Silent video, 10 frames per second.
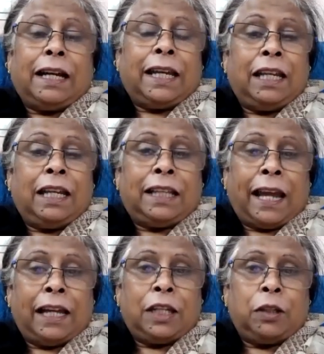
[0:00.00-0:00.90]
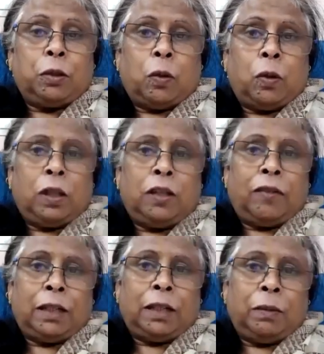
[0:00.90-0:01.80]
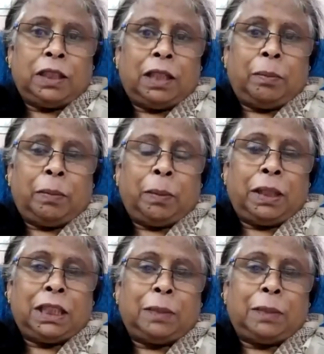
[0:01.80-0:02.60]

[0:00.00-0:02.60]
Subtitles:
Again, a thank you to all the YWCA members,